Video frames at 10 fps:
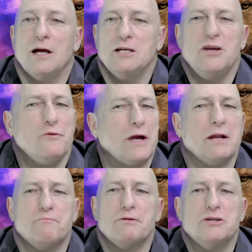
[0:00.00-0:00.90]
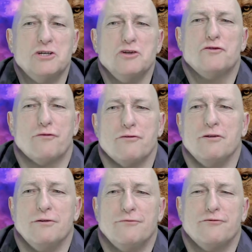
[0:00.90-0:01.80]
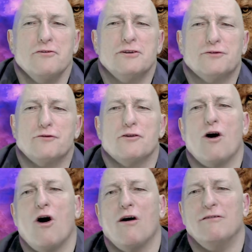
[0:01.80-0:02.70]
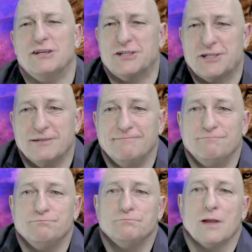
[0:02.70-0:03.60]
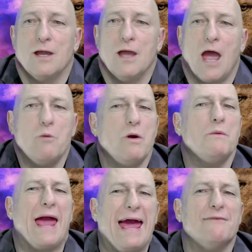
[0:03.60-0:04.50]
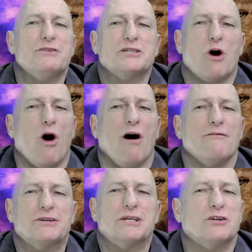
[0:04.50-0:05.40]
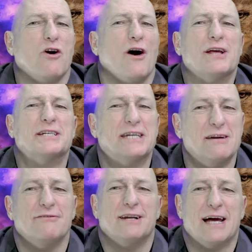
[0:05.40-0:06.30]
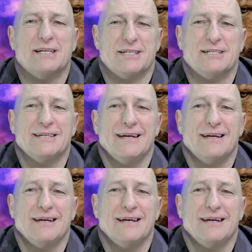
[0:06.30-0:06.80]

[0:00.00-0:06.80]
See, if we're going to produce fruit, fruits for a harvest, and when we have this harvest that God has given us,